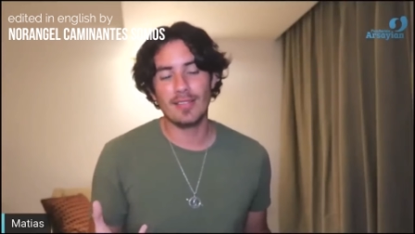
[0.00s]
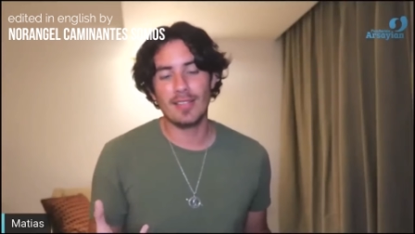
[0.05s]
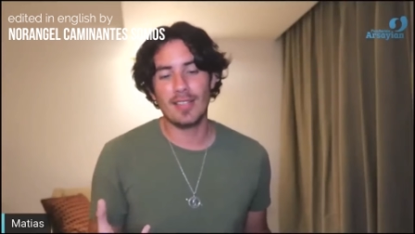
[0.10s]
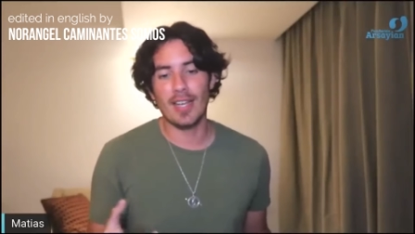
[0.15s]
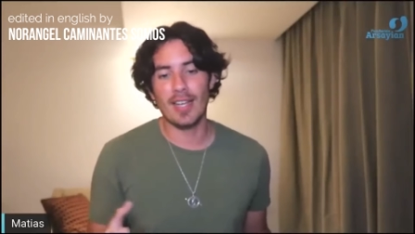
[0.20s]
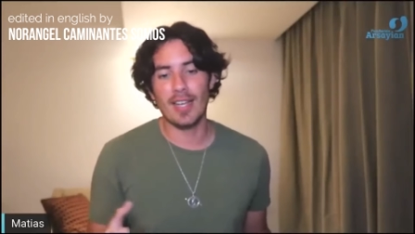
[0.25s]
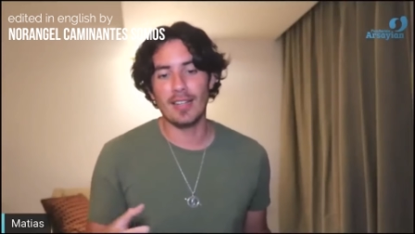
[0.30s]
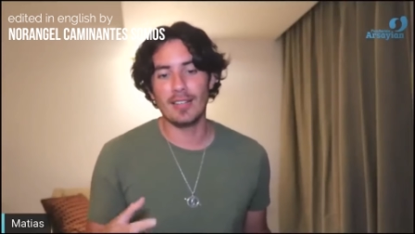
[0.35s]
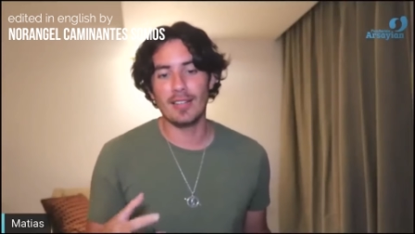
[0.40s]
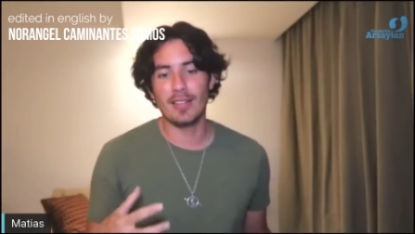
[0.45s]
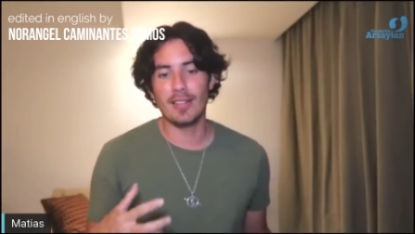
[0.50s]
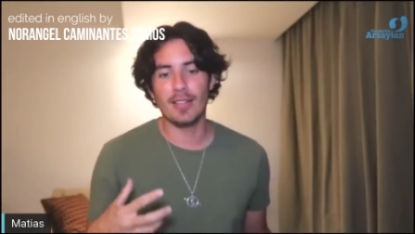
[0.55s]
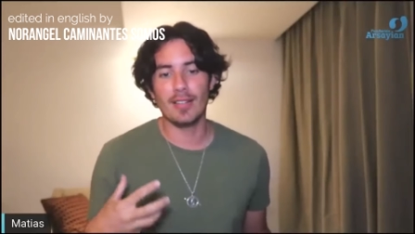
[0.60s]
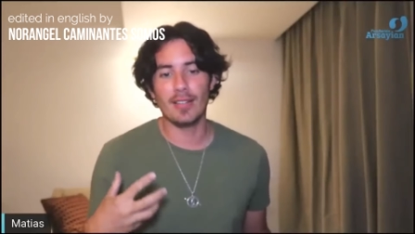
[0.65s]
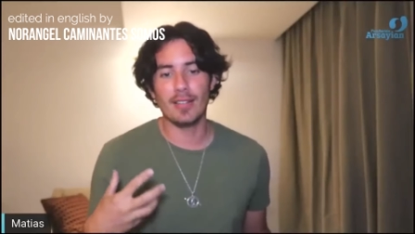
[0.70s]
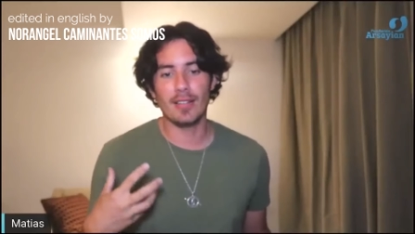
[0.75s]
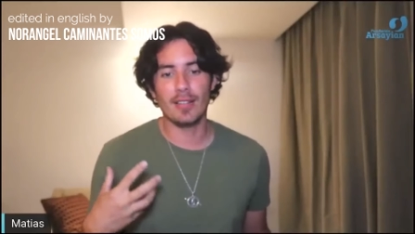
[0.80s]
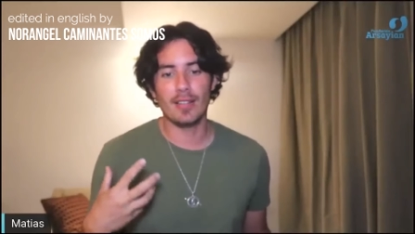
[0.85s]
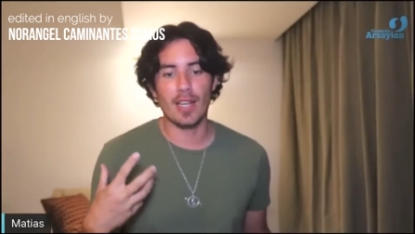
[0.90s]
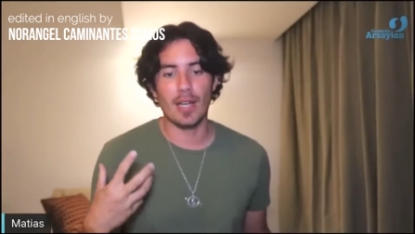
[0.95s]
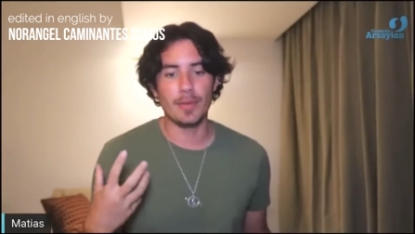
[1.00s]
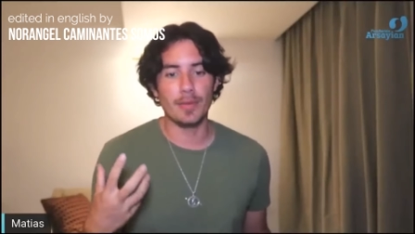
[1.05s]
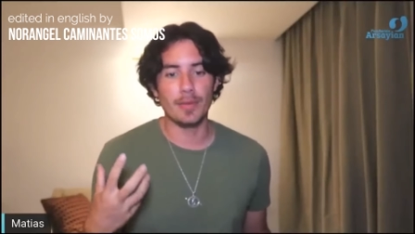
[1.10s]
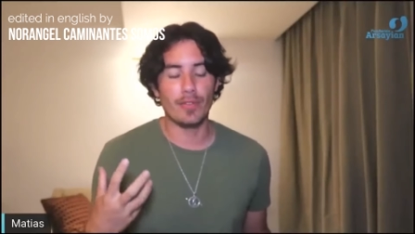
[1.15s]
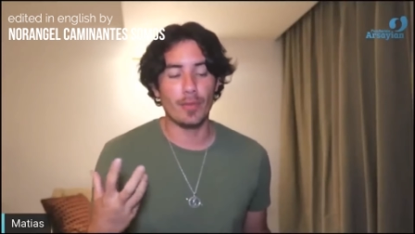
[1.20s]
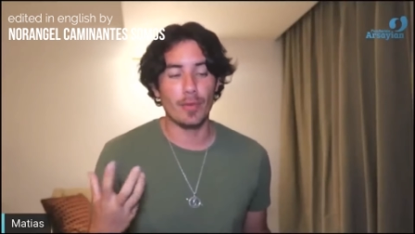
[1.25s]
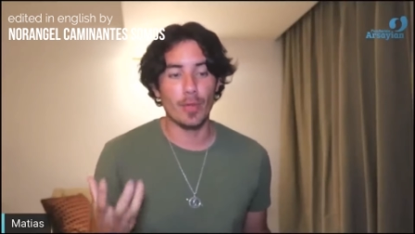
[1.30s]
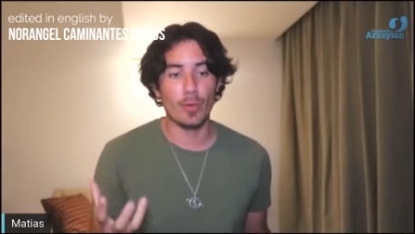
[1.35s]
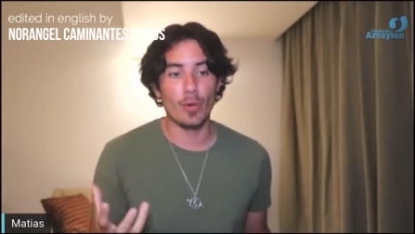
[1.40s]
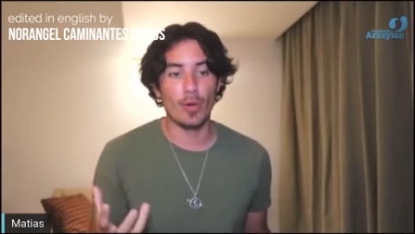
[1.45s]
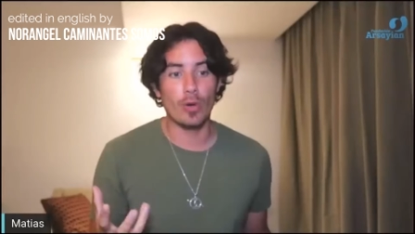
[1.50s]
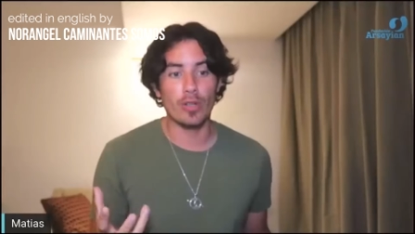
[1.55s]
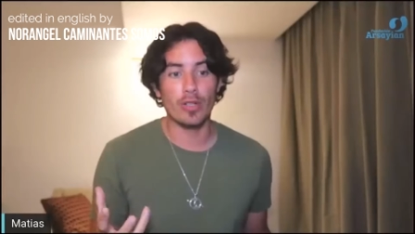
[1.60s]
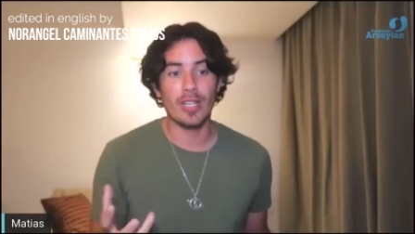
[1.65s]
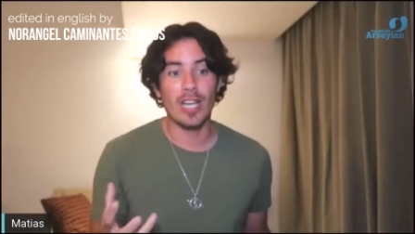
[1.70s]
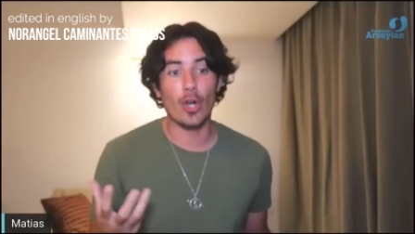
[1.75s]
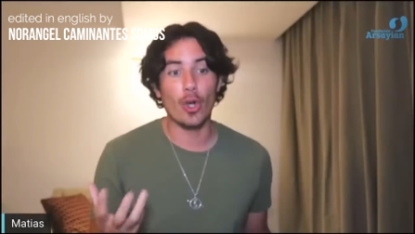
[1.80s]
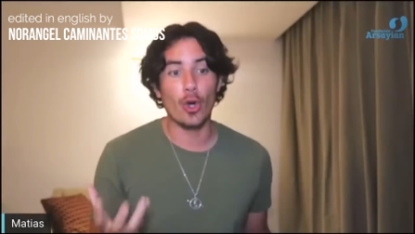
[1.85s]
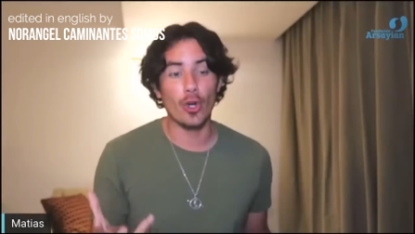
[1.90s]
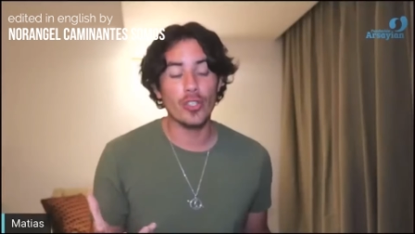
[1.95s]
that comes from the word
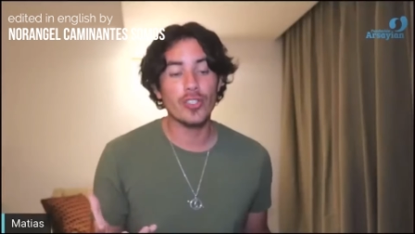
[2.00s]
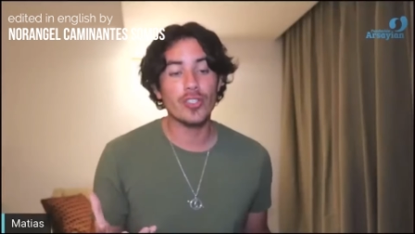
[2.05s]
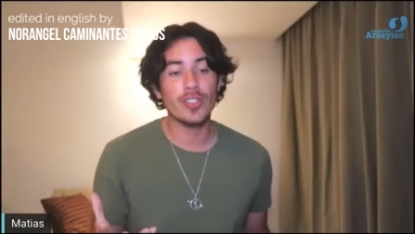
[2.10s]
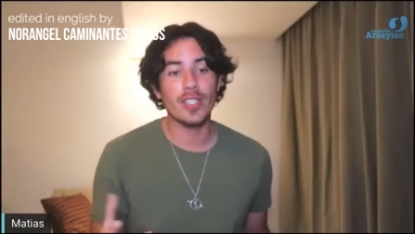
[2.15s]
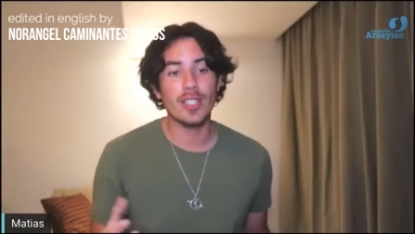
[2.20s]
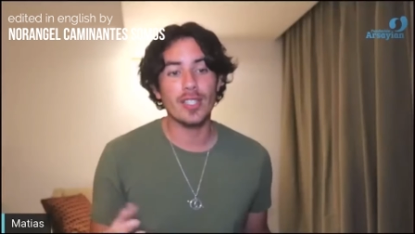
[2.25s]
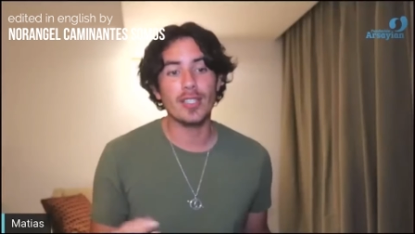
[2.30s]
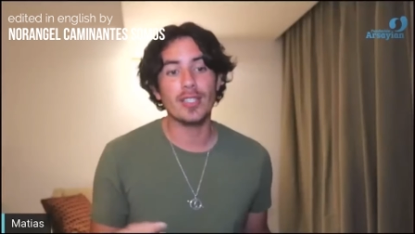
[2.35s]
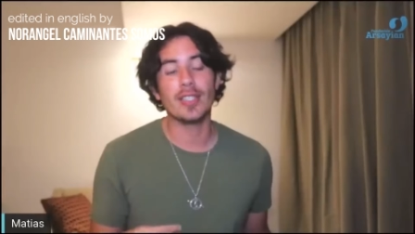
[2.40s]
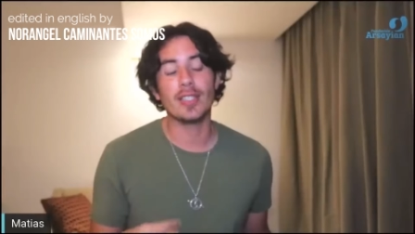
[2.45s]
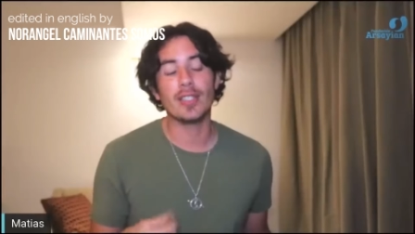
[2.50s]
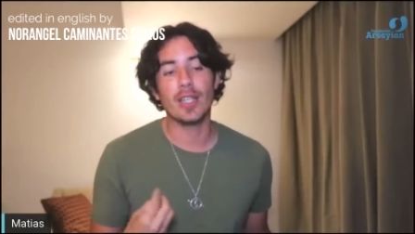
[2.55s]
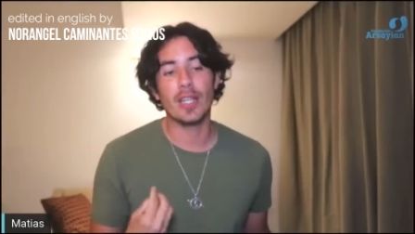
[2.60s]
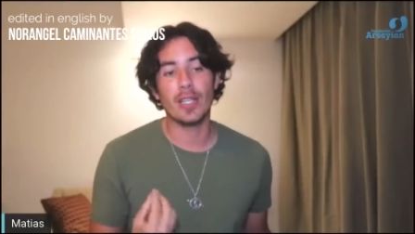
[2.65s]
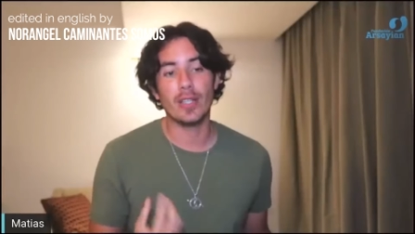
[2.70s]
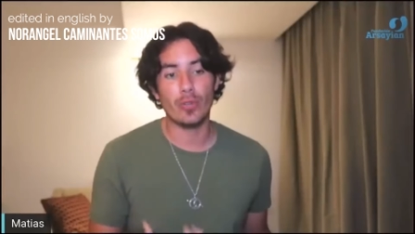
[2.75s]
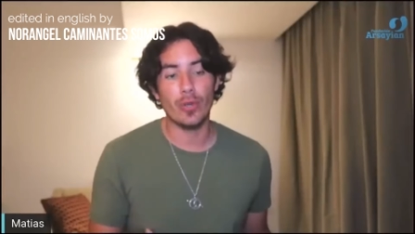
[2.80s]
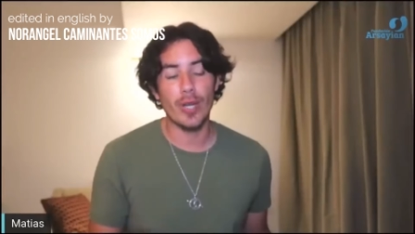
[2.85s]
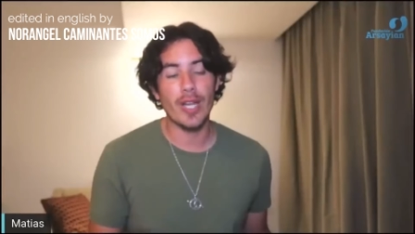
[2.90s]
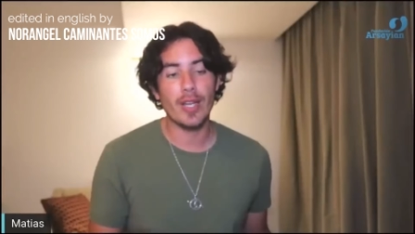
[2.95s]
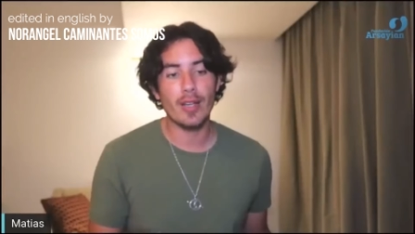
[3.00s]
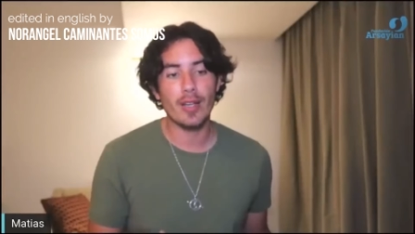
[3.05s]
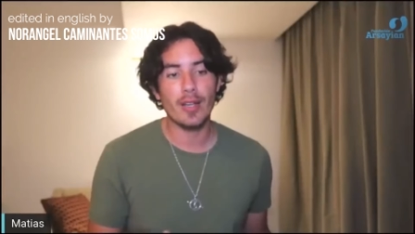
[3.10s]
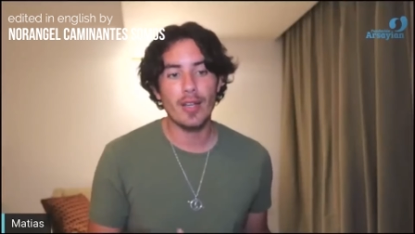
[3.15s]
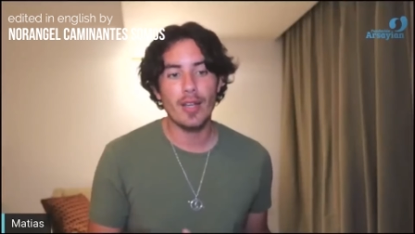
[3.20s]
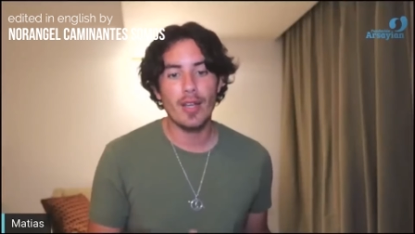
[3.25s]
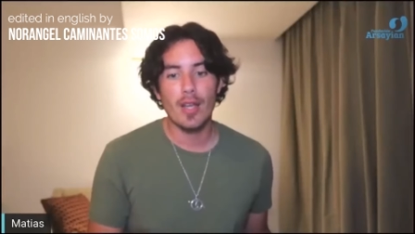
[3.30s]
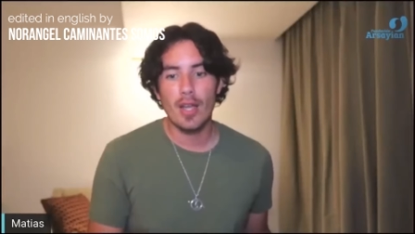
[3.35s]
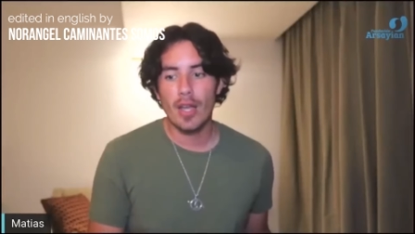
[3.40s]
kakos in Greek,